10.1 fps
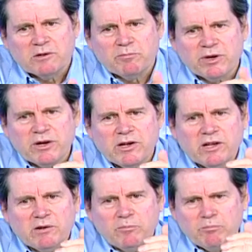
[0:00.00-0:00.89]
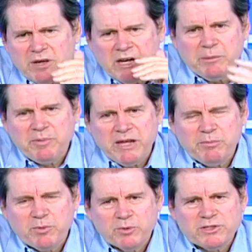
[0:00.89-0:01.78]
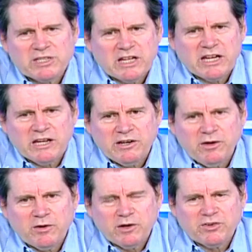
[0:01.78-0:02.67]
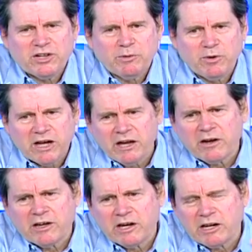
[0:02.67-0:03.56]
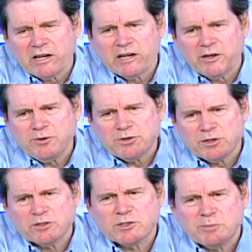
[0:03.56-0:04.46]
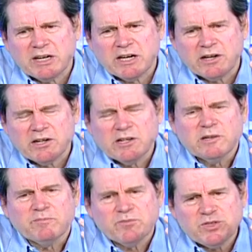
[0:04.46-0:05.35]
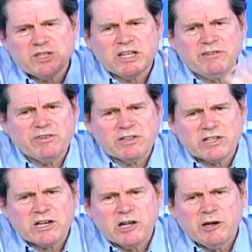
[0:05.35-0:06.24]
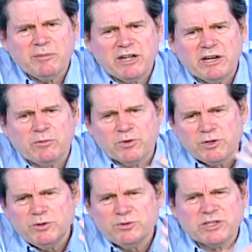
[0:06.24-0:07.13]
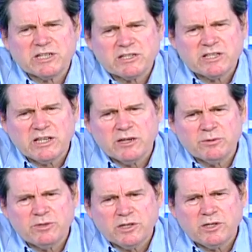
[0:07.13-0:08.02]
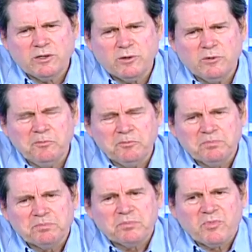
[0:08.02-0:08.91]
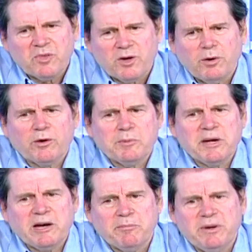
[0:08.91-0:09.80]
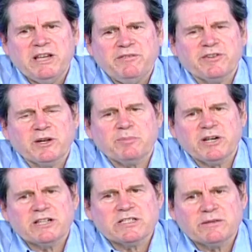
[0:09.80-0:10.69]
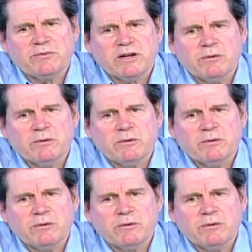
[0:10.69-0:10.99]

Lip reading: But many people would say, and you can say, well, how can a guy who talks about saving the climate and reducing CO2 talk about beef in a positive way?